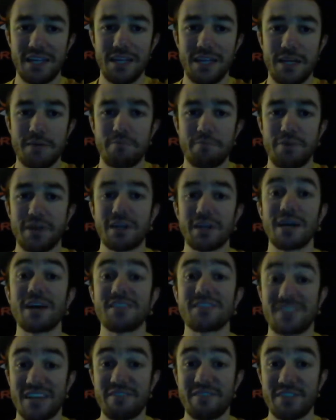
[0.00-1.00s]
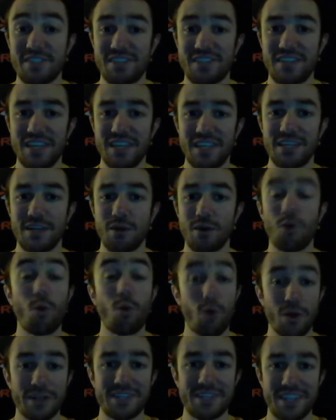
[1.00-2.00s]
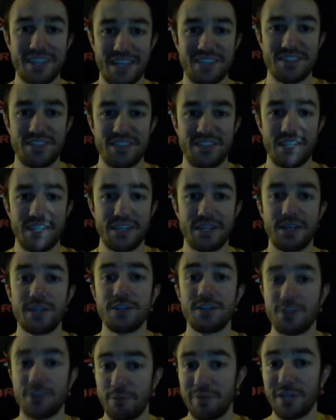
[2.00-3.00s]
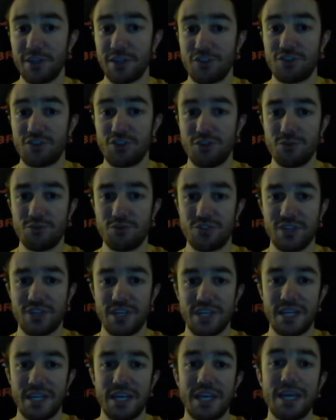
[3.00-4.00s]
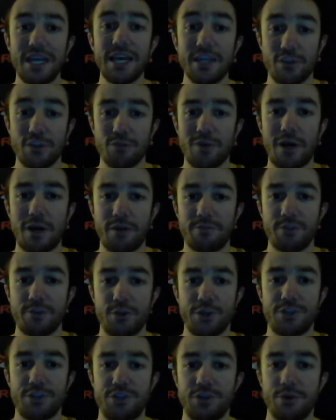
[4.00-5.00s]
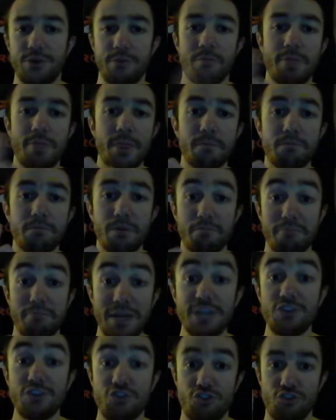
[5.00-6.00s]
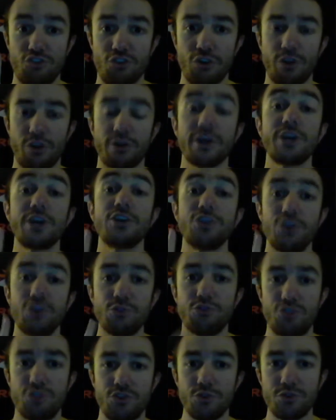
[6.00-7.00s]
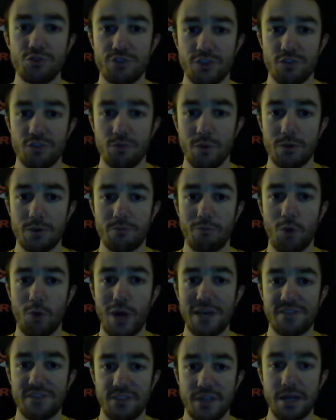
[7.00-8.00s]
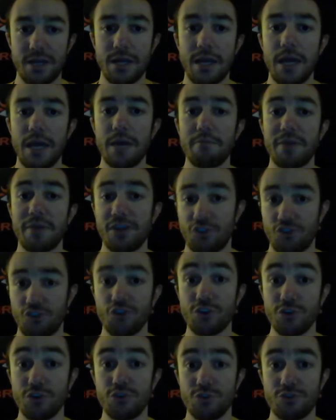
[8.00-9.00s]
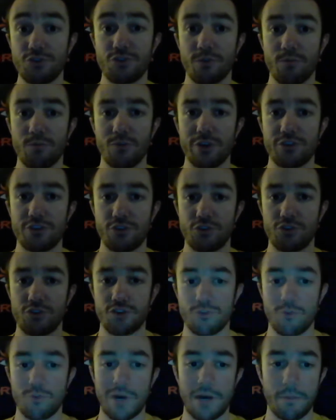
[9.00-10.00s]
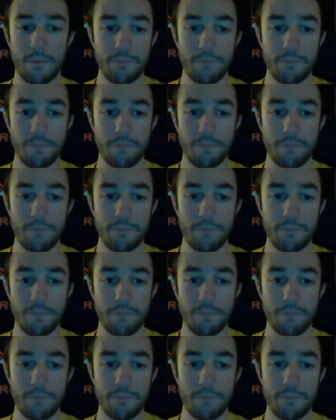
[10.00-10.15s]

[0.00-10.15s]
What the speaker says: pick a 7 seed or a 10 seed to beat a 2 seed in the round 32. But make sure you choose this one wisely, and make sure you do some research as well.